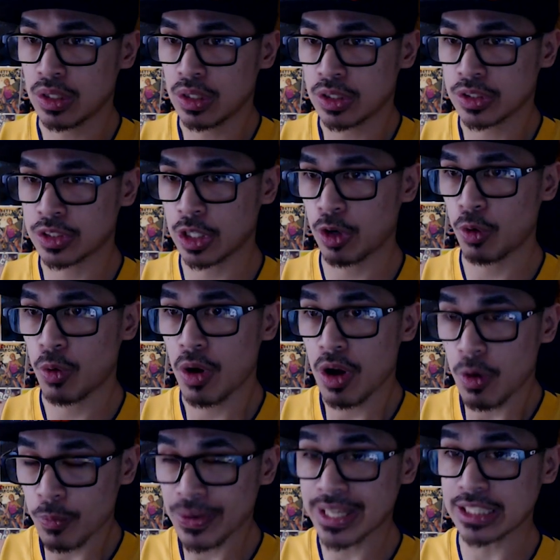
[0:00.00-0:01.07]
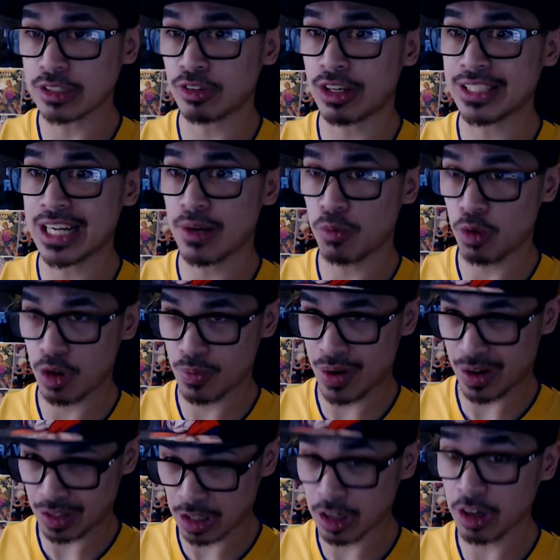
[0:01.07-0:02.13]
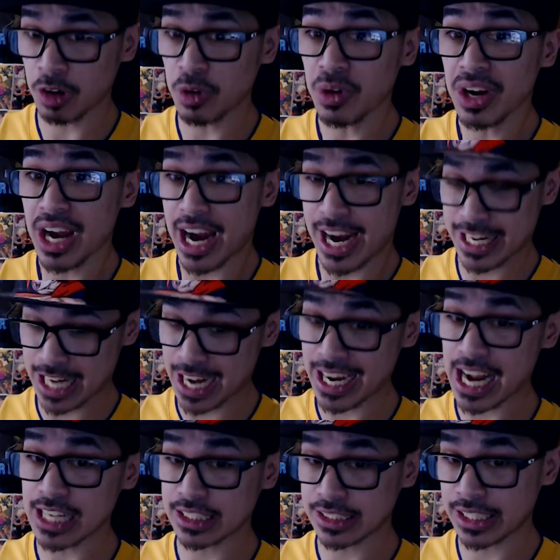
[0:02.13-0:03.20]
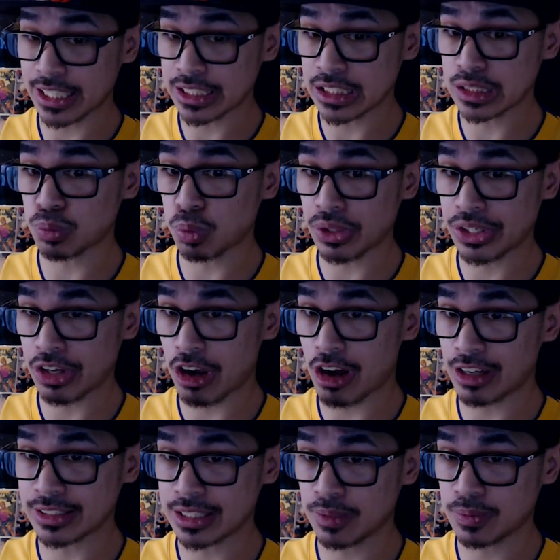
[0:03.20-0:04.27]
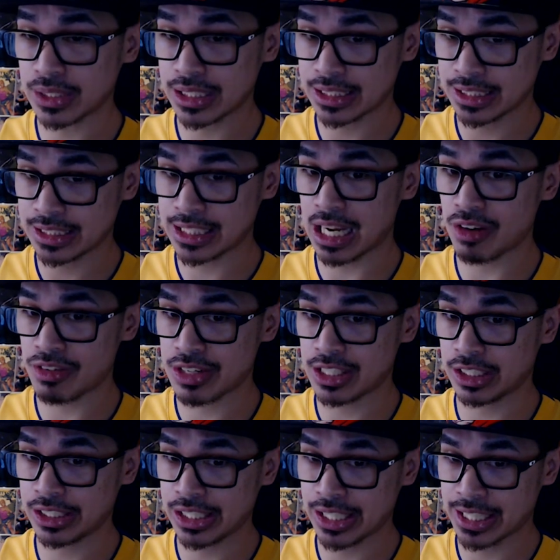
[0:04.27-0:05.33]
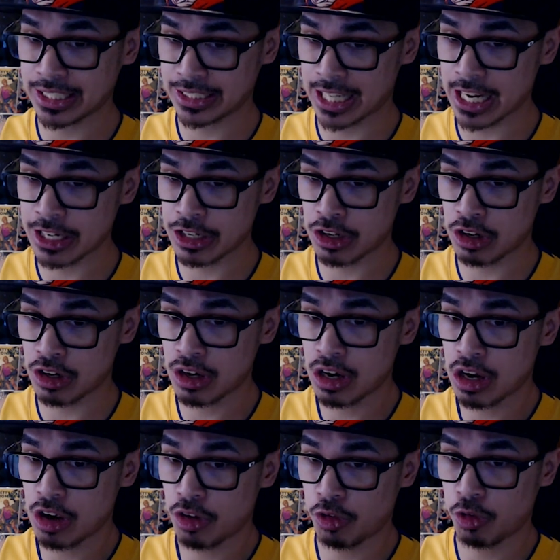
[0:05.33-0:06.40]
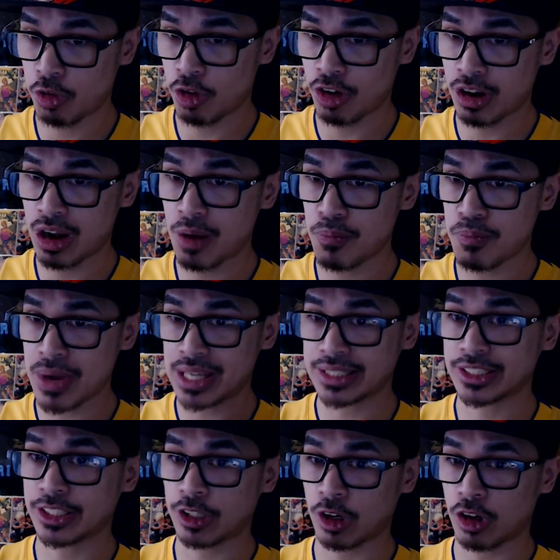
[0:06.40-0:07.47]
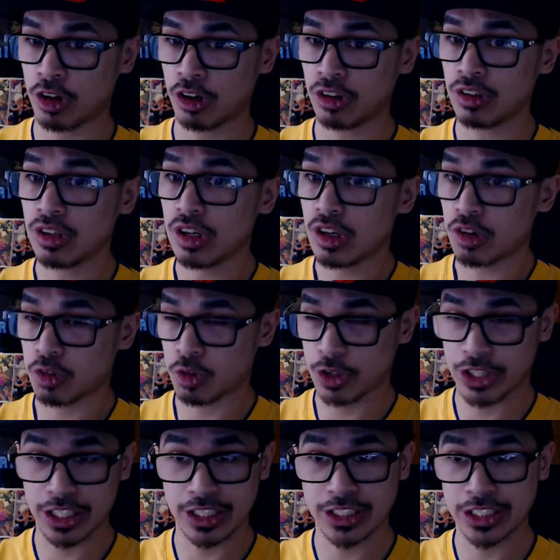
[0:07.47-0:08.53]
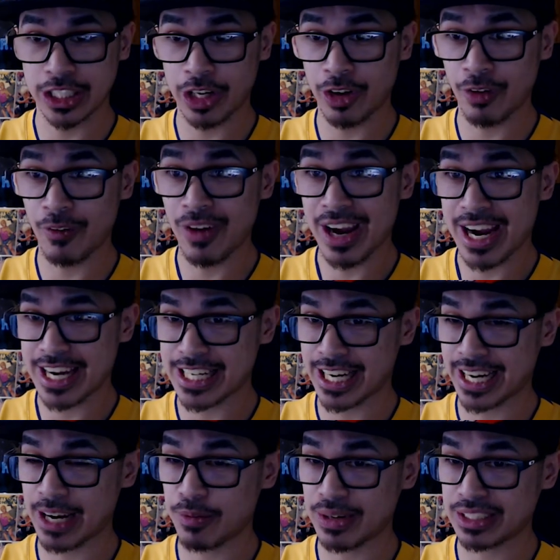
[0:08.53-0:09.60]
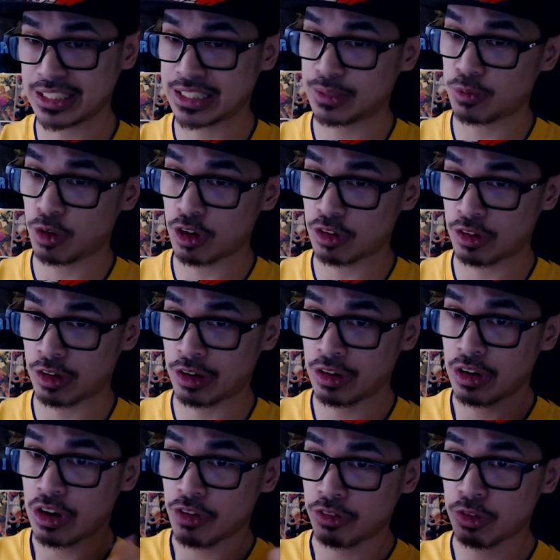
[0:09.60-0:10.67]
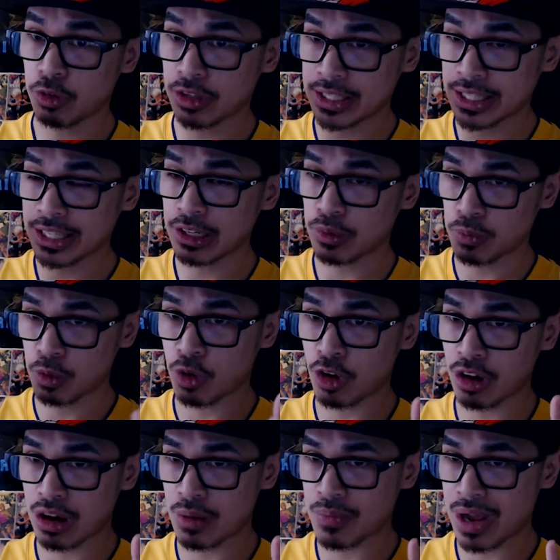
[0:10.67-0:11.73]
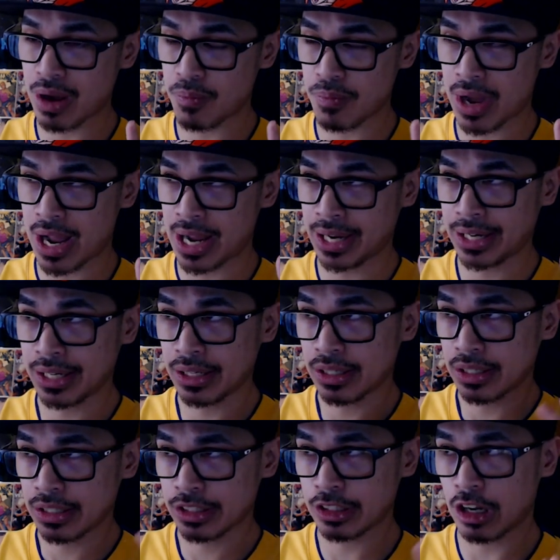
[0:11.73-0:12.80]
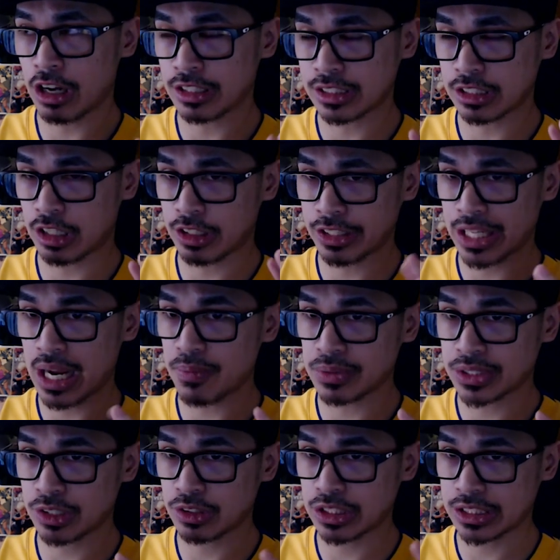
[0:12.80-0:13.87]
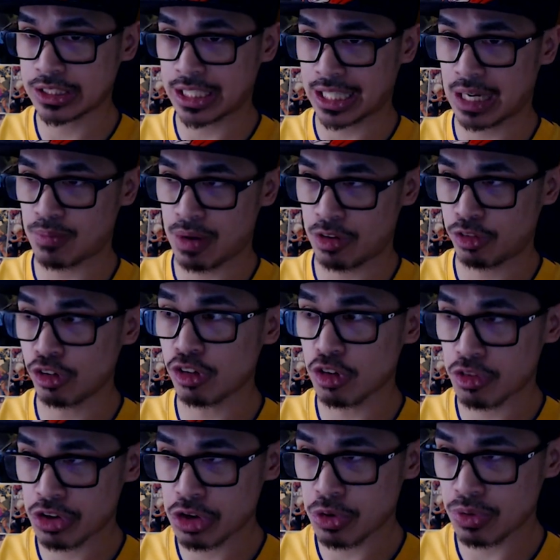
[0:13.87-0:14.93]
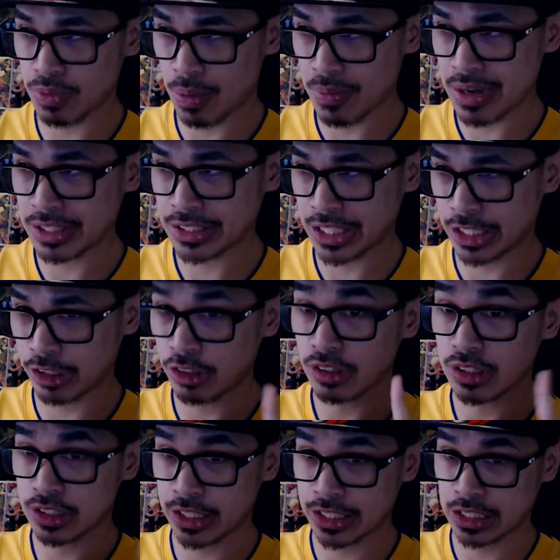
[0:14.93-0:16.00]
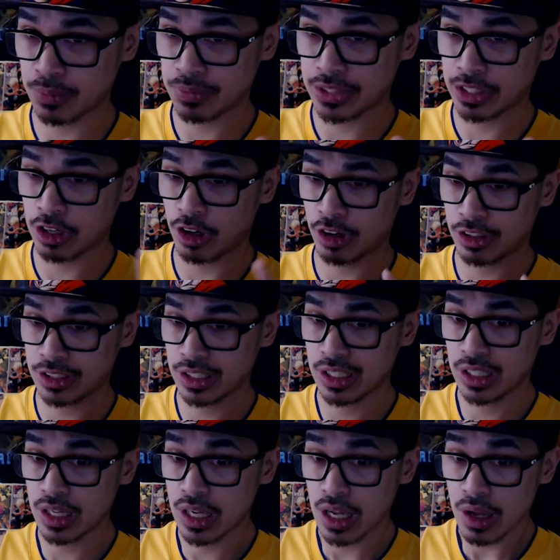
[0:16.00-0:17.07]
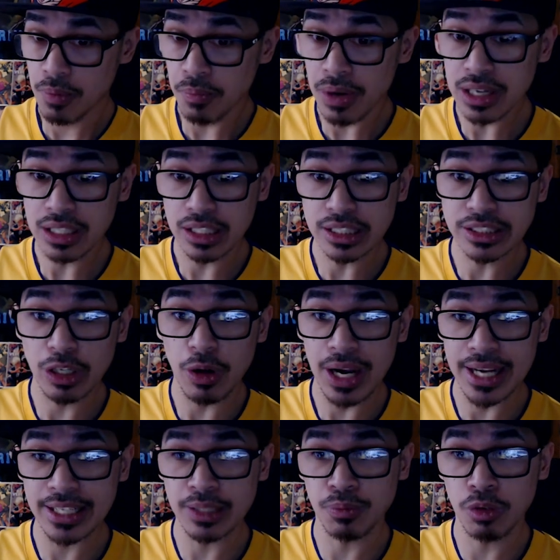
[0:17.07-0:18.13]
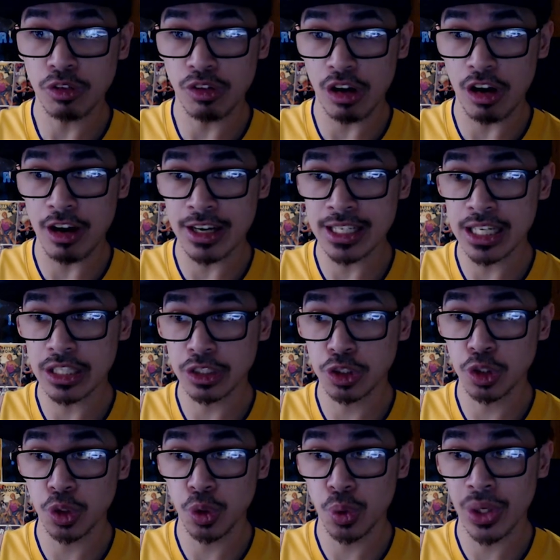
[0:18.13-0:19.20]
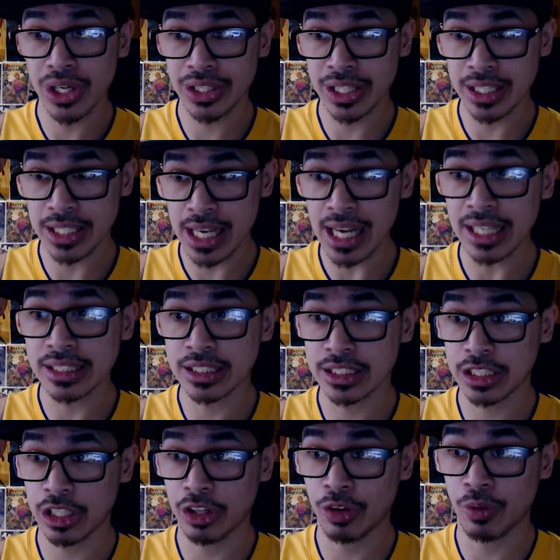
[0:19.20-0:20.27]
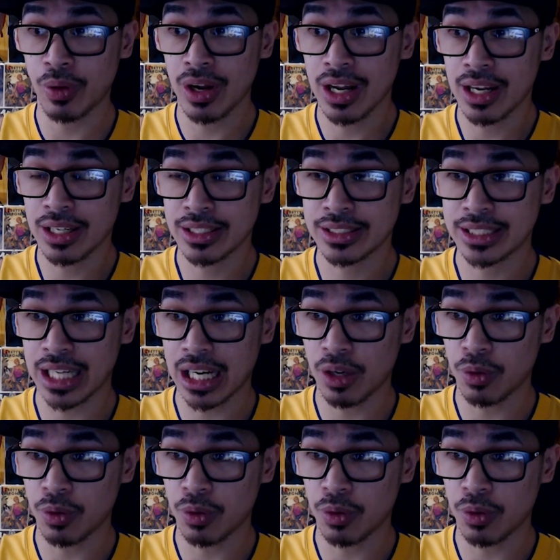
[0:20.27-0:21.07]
So we get to find out more about her, and I gotta say, she's pretty awesome. She is definitely a contender for Best Girl for this show, and I can't wait to see more of her. If you wanna hear more about my thoughts on the episode, just check out my full review on my main channel, linked up in the card. But let's go ahead and move on to the next show, shall